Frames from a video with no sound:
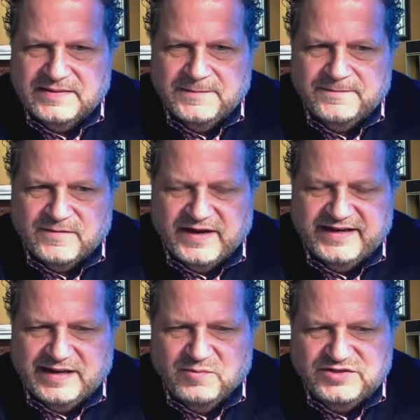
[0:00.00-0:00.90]
right?
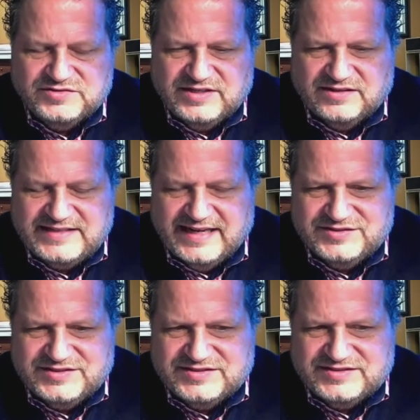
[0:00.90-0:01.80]
And when you start
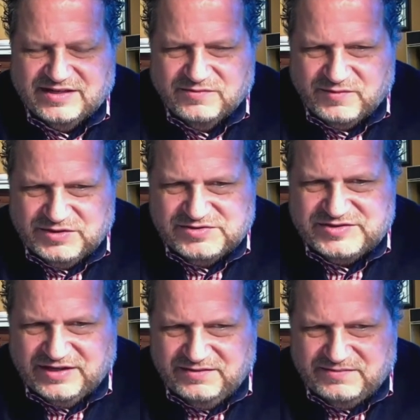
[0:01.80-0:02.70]

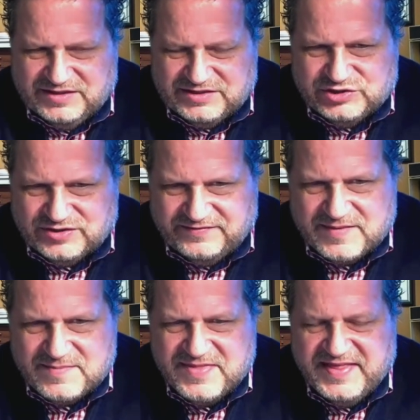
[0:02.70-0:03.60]
the journey
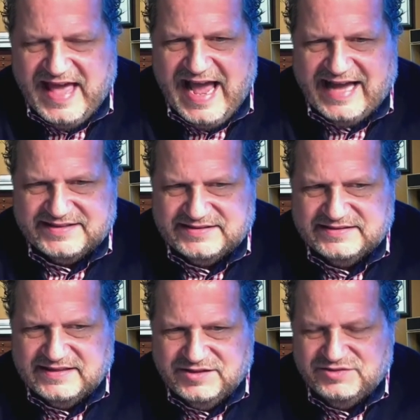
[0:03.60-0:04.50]
from that,
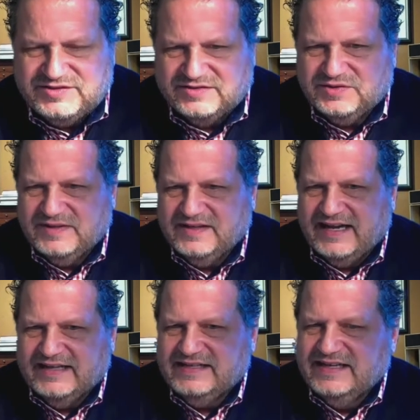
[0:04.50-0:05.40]
you start to
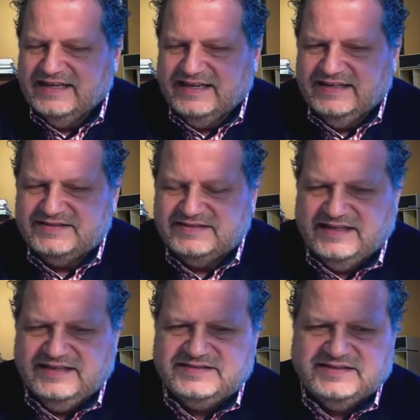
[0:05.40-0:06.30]
realize it's a
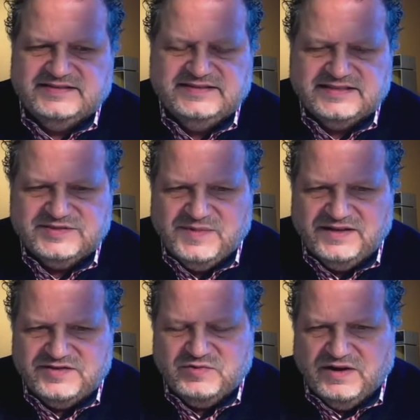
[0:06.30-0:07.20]

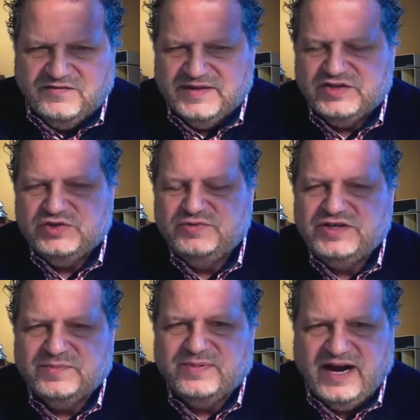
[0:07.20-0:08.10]
6-month, 12-month,
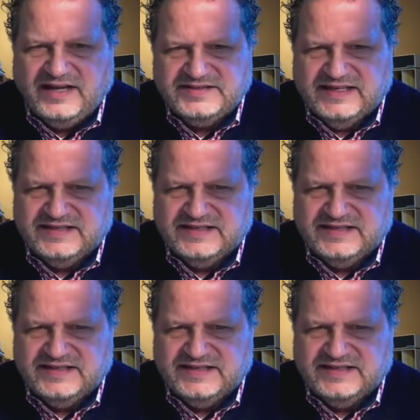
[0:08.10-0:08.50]
2-year process,